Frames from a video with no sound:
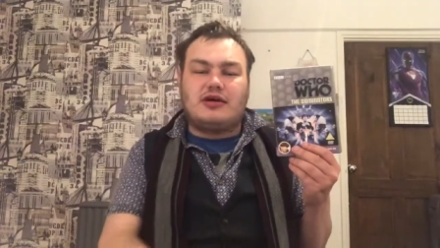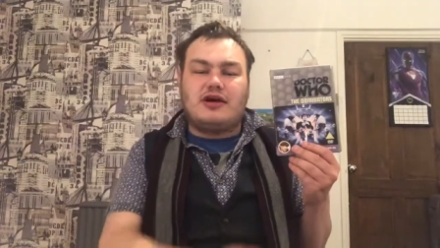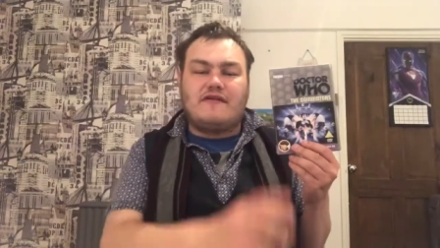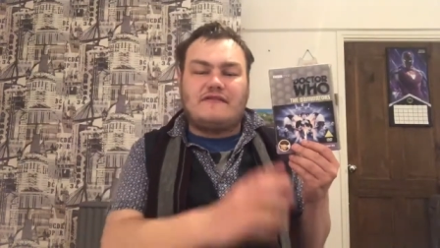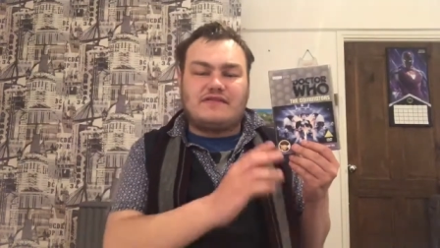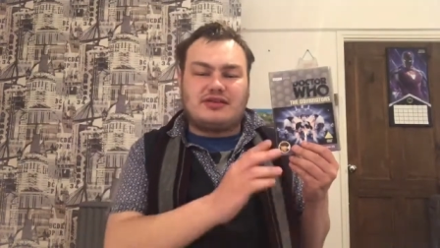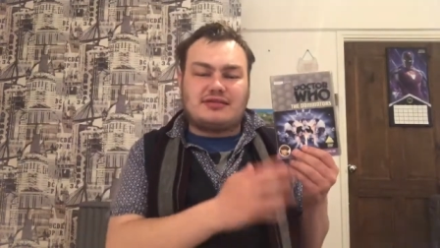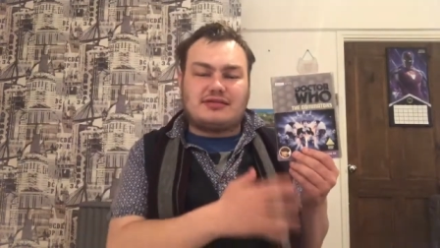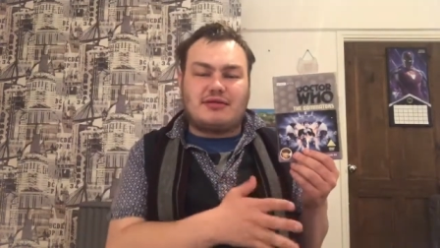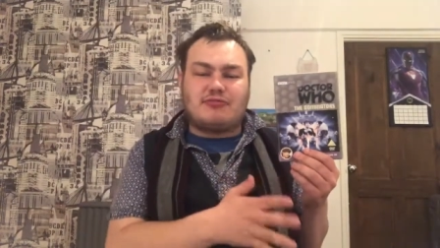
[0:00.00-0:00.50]

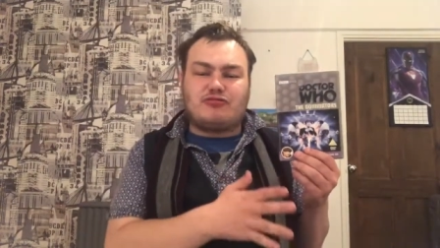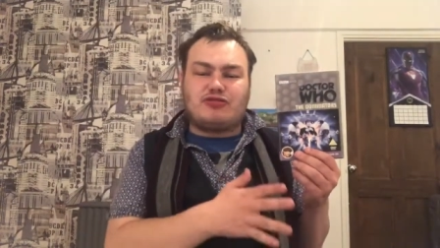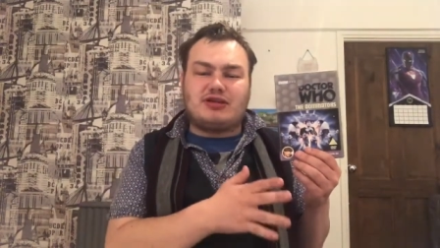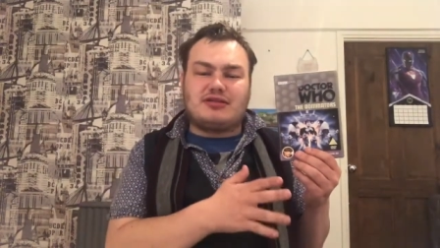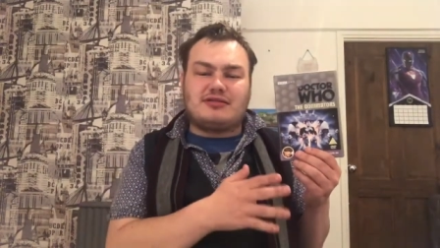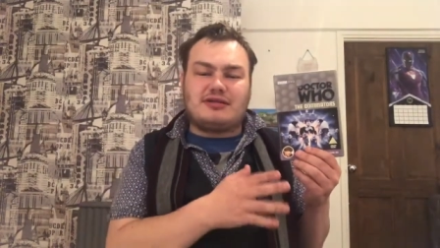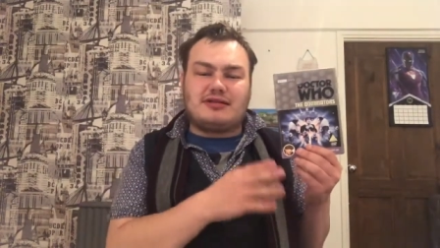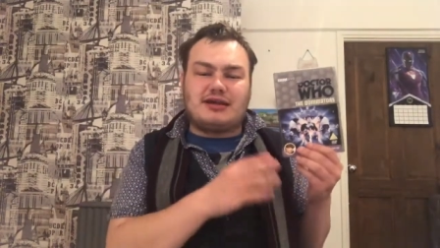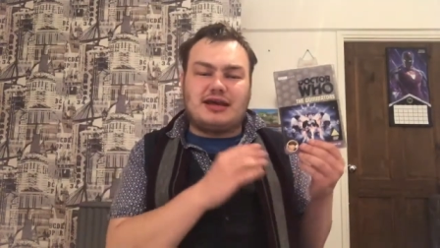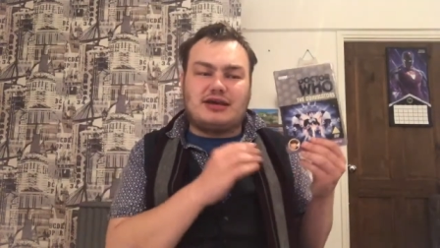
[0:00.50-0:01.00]
for some
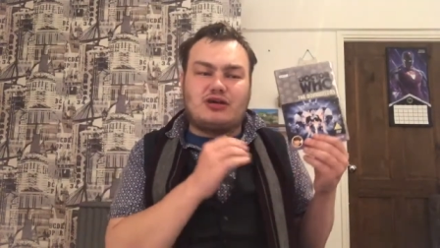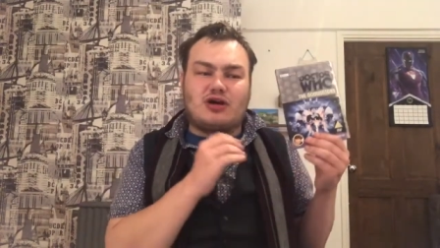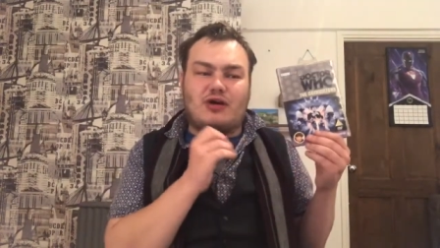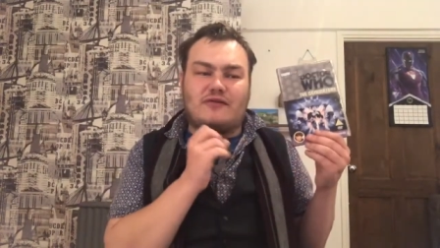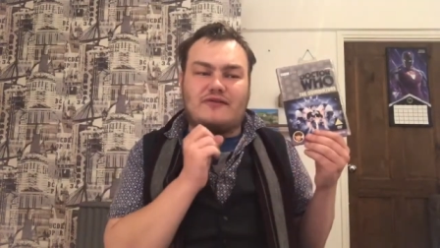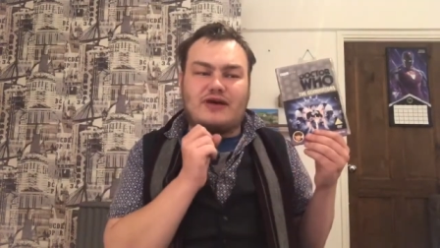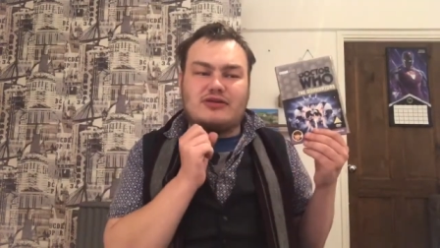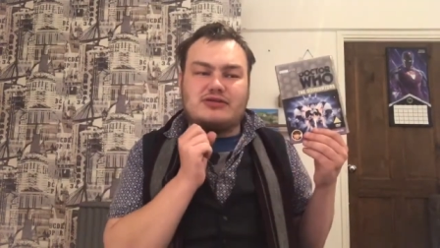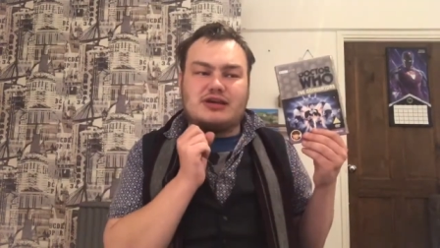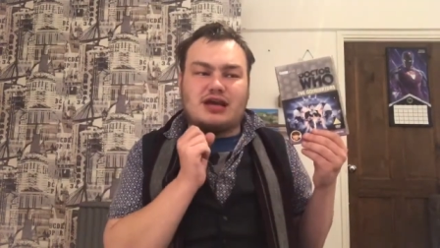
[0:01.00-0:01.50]
reason they got
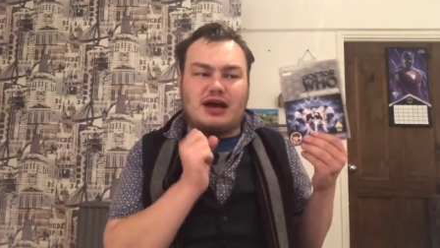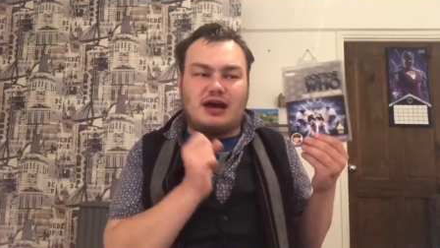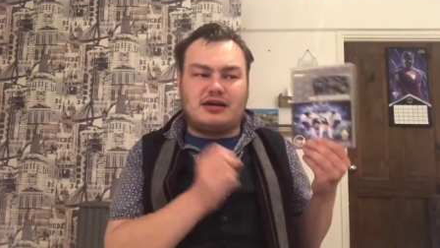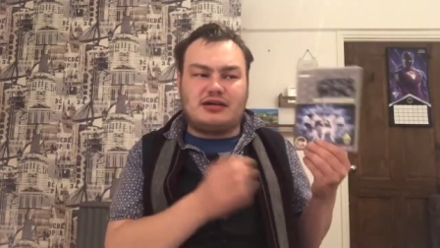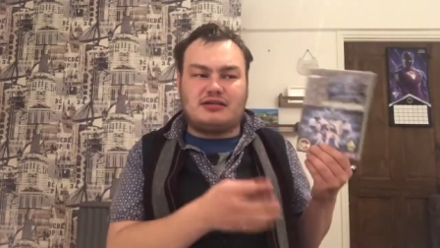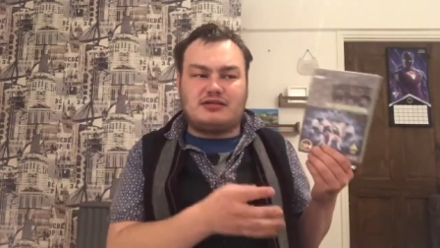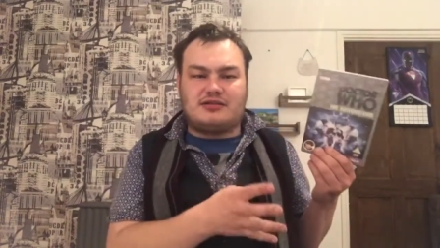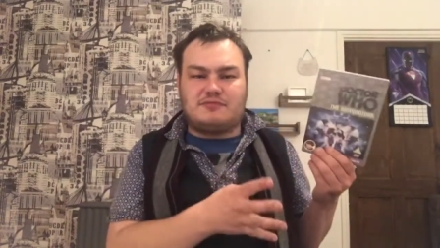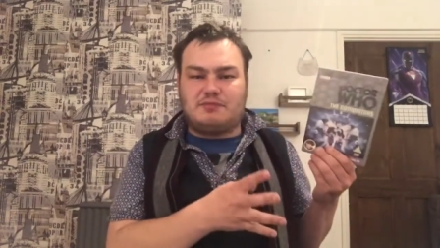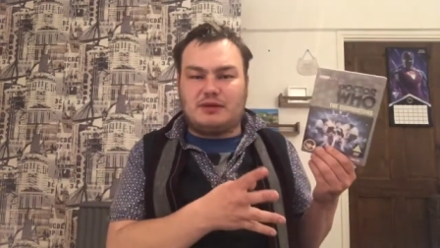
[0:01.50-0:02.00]
very
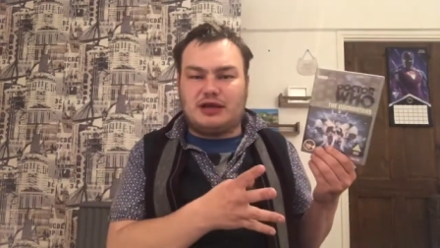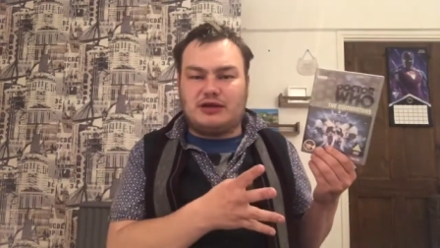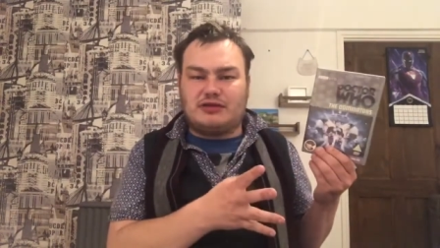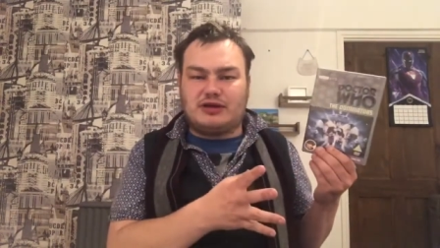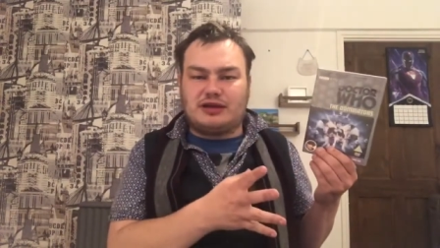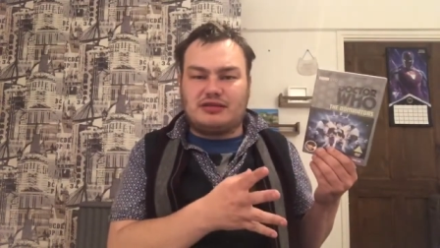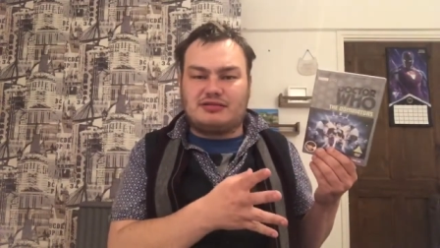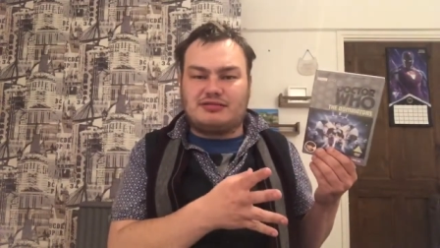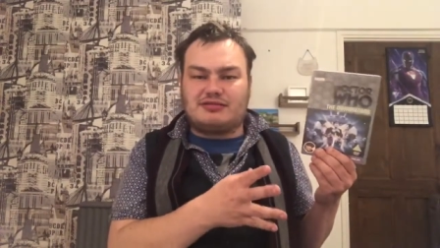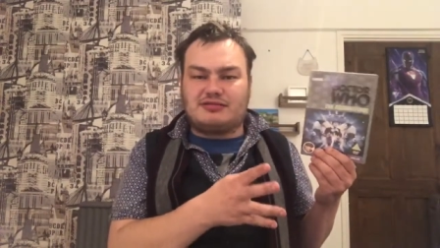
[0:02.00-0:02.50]

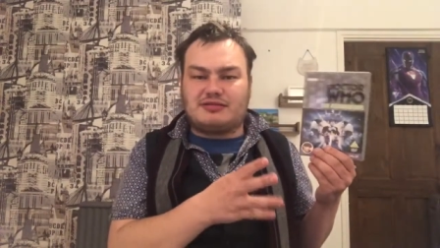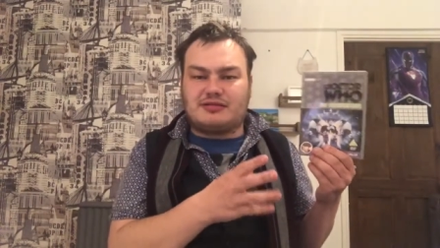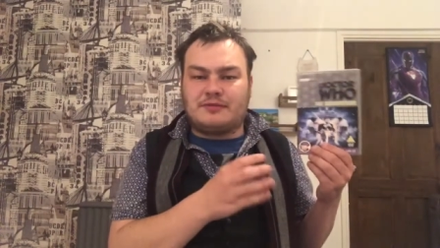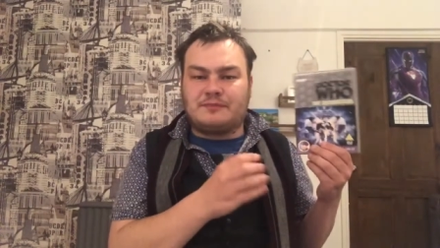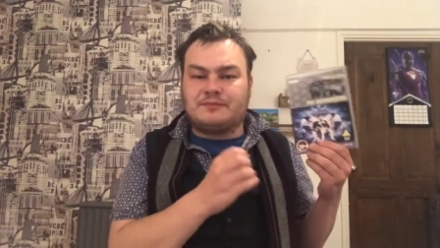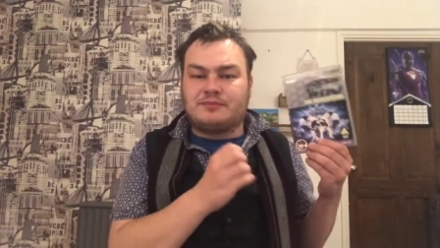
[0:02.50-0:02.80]
unexperienced